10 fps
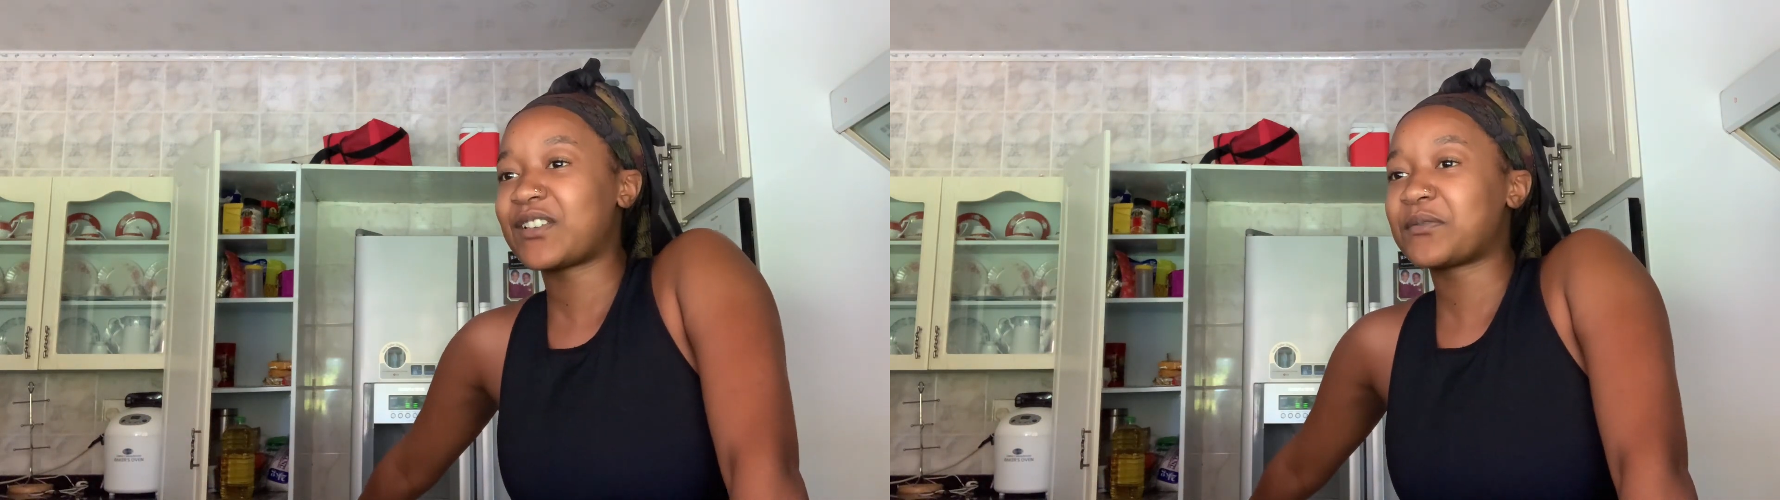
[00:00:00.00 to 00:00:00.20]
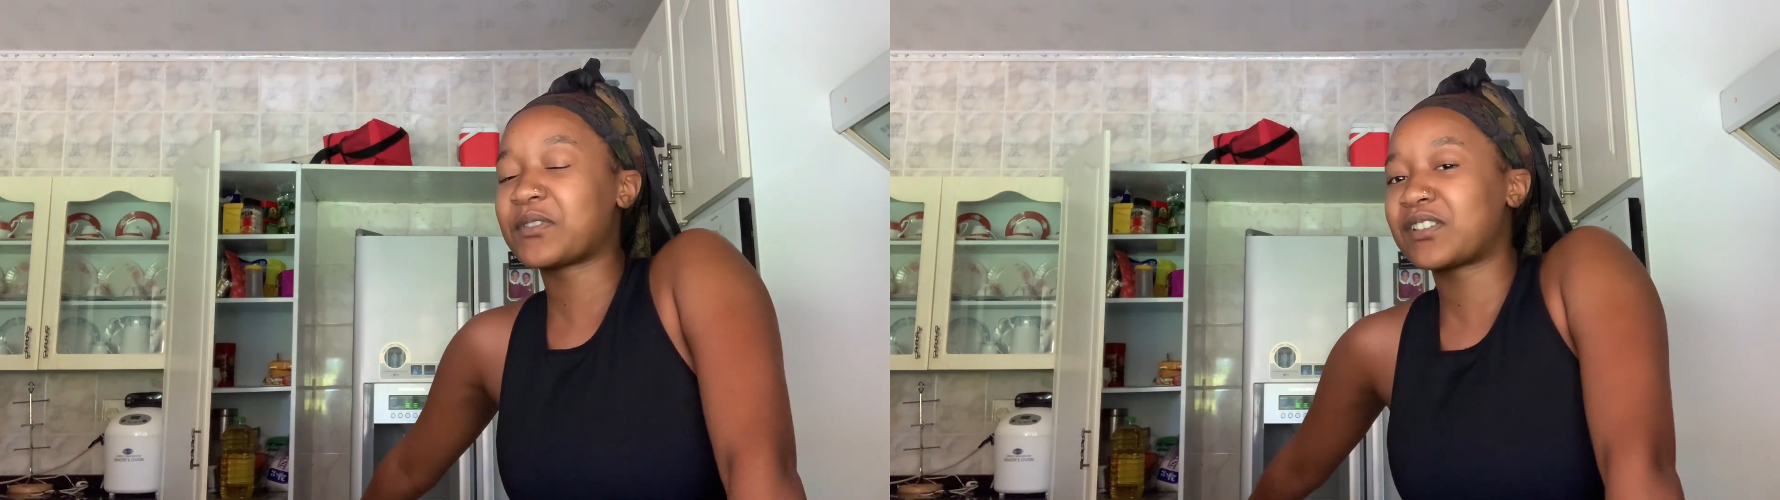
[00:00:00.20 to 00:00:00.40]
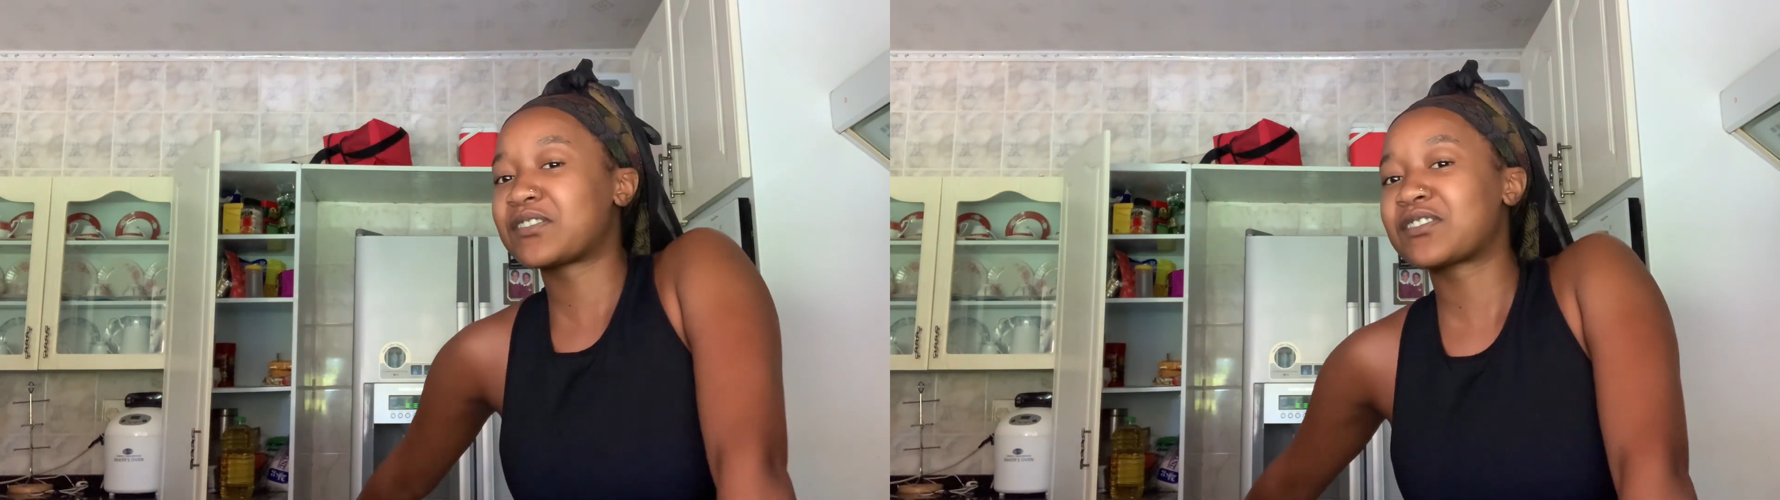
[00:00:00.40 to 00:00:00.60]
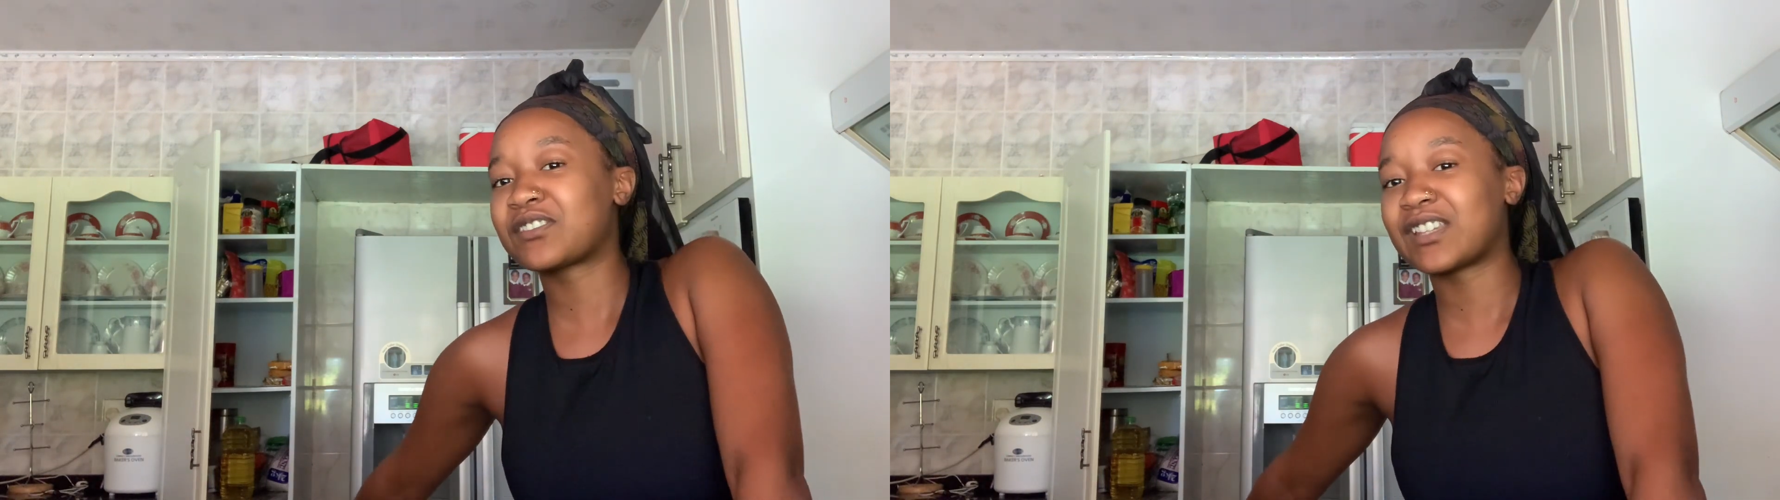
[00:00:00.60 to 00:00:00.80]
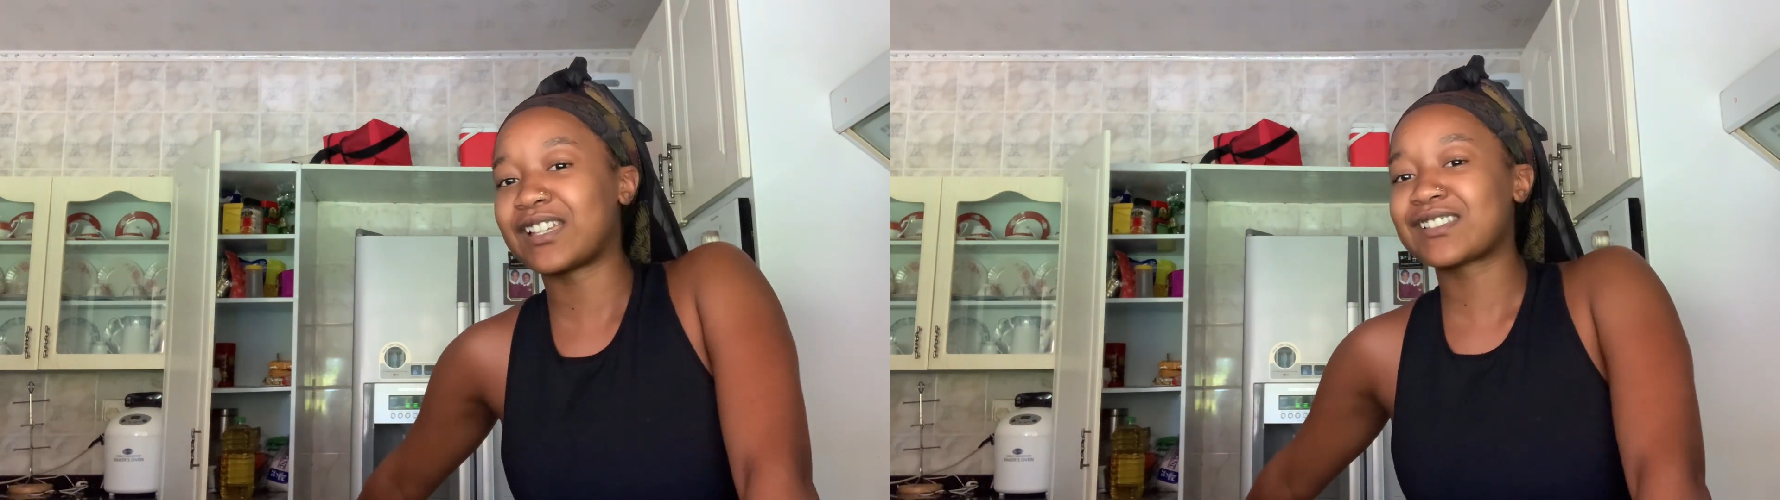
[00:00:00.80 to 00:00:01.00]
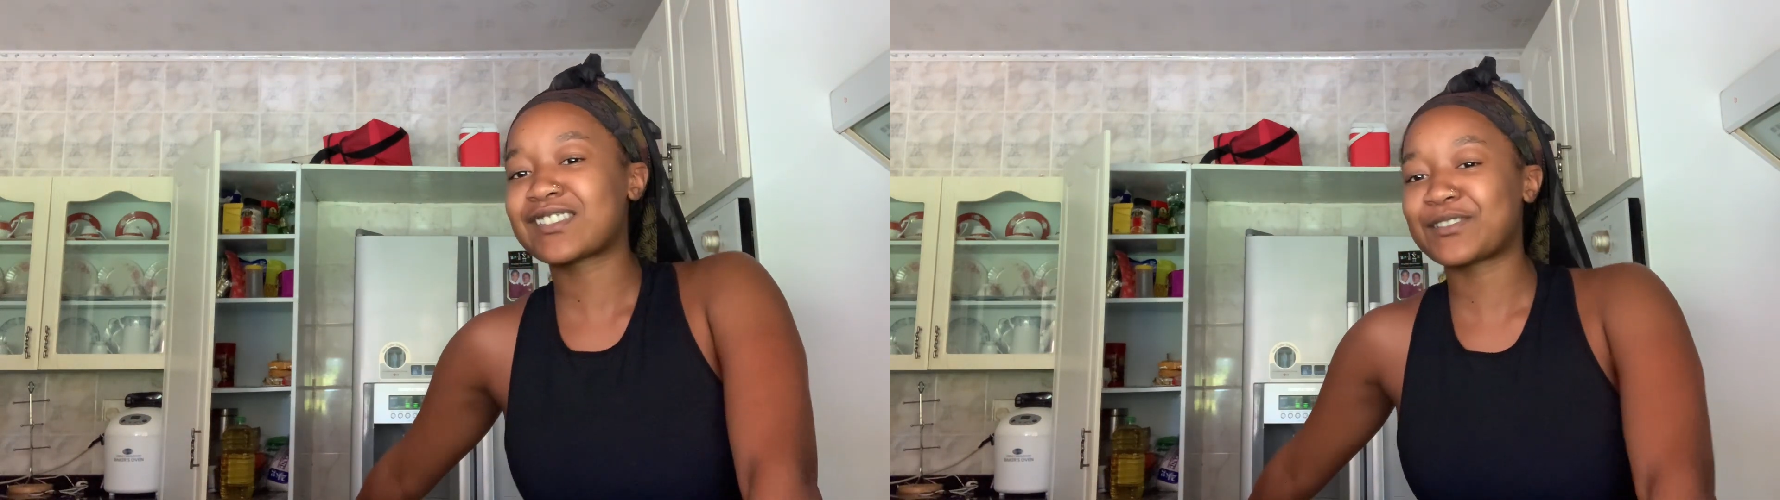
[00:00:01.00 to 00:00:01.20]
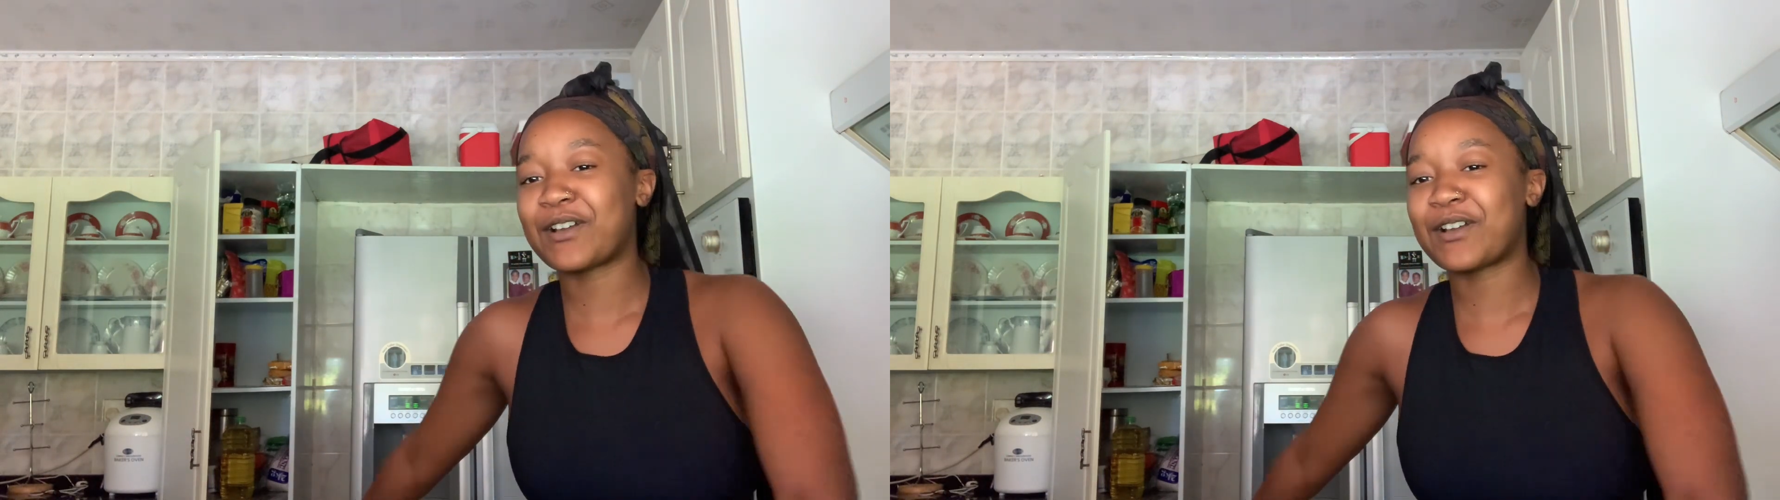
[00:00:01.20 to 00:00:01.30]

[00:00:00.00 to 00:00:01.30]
We can do that. So